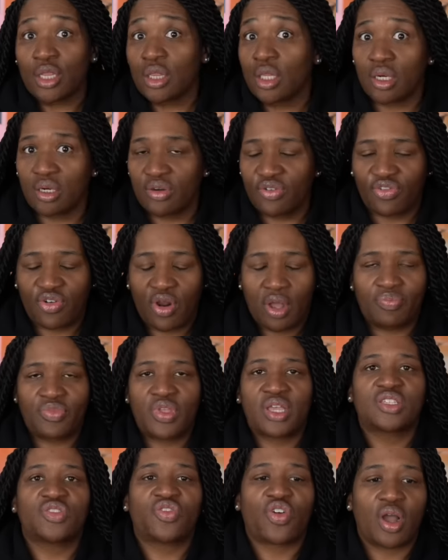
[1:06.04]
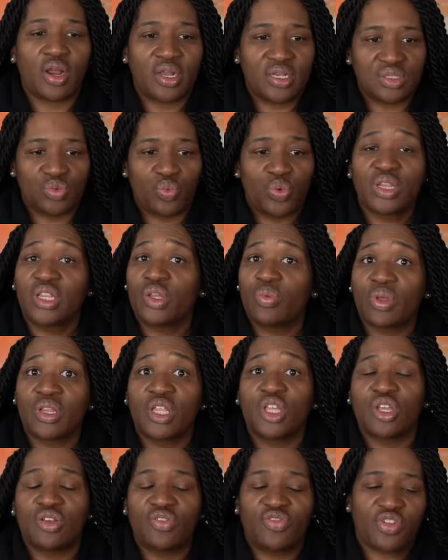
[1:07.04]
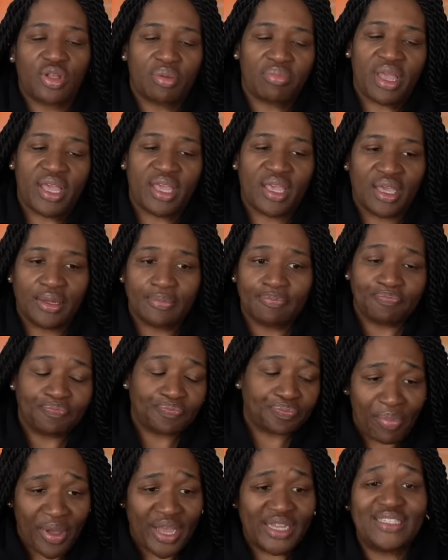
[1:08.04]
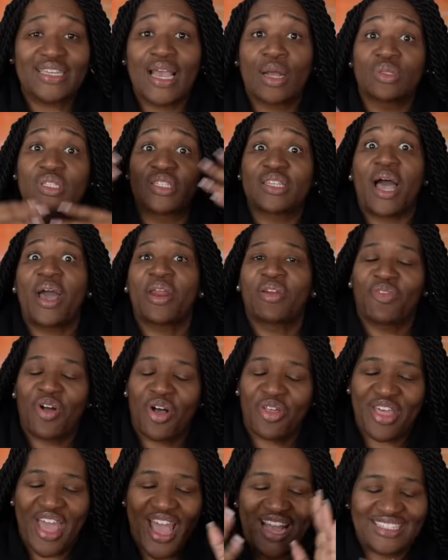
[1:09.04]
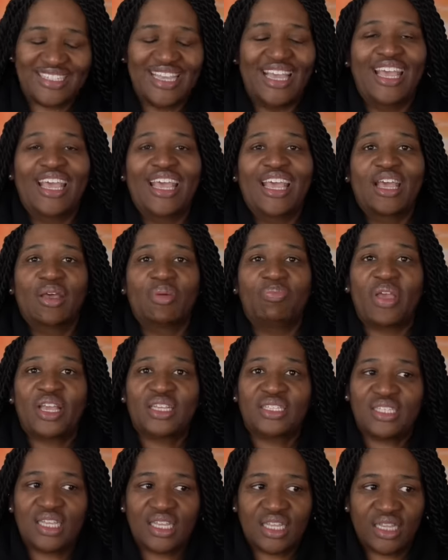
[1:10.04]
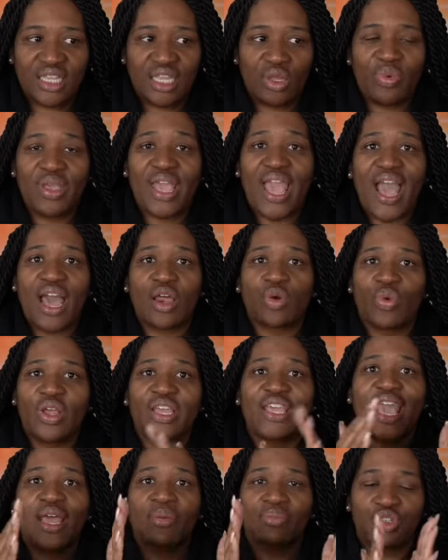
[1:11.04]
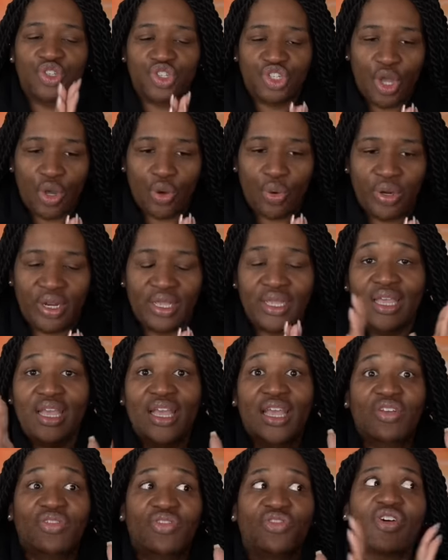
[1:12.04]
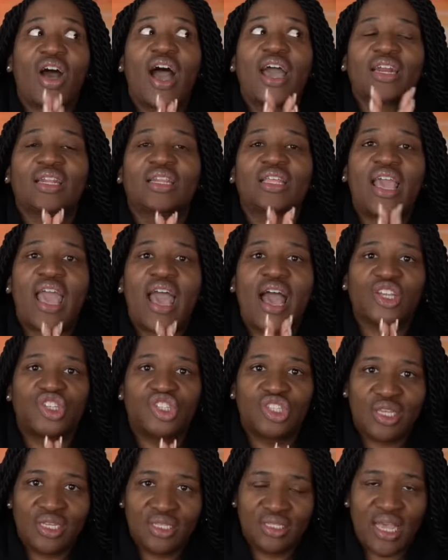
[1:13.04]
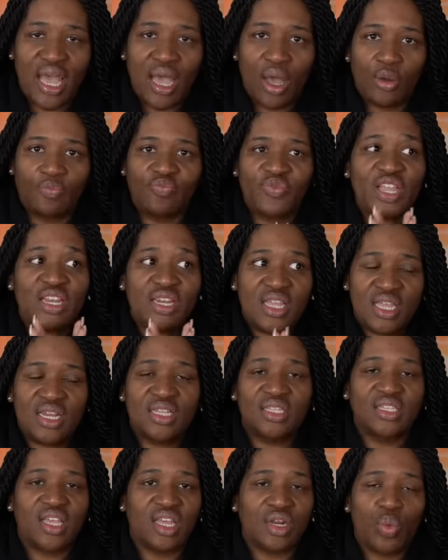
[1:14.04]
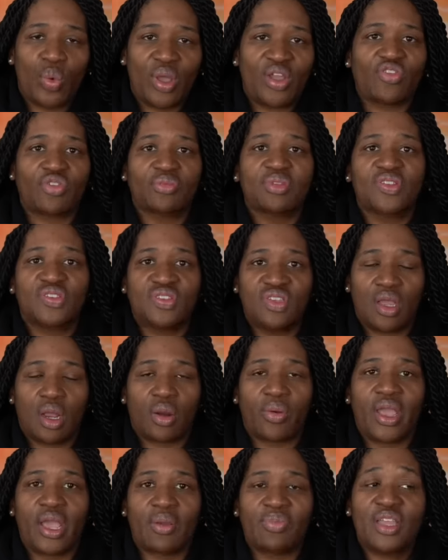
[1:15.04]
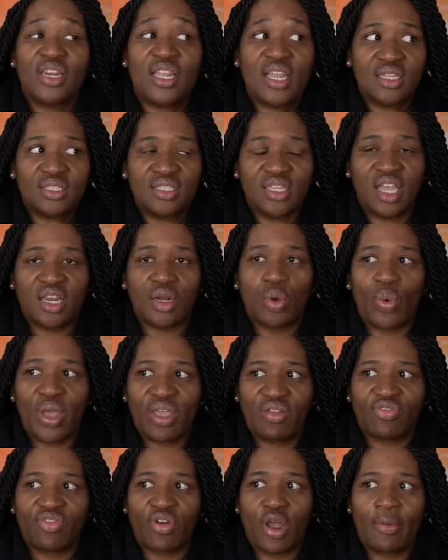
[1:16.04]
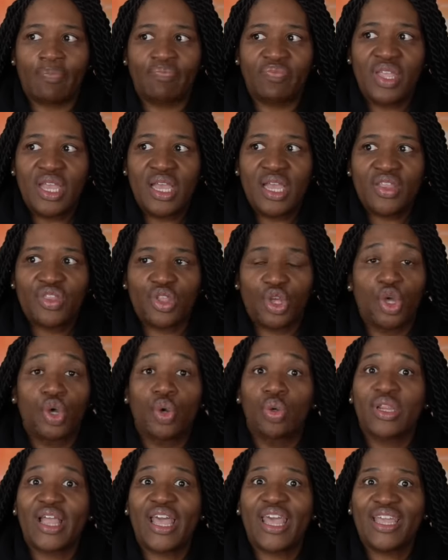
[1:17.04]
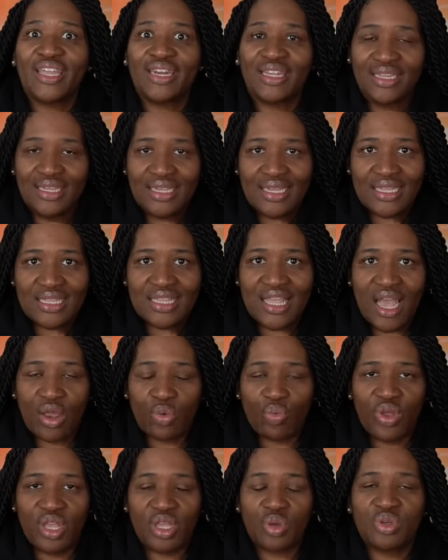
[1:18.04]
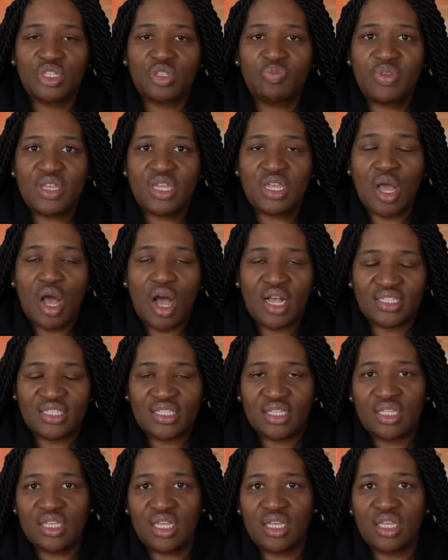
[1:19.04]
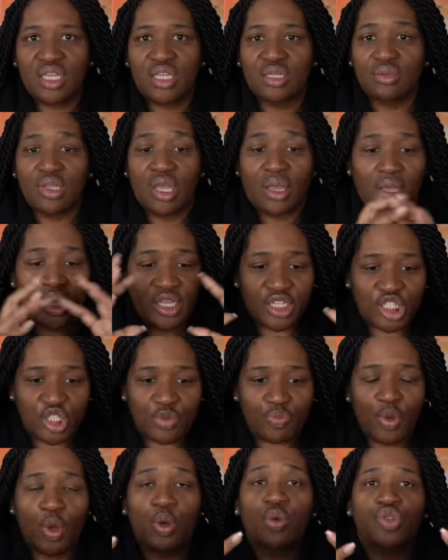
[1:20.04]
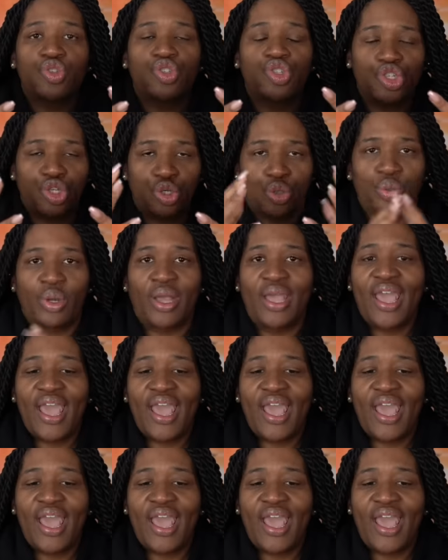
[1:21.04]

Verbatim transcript: and learn from as far as really, really good filmmaking. But outside of all that, basically we had Rick and Michonne finally hash things out. They needed to get away from the C R M. They needed to get away from the Kool-Aid that Rick was being constantly uh, exposed to,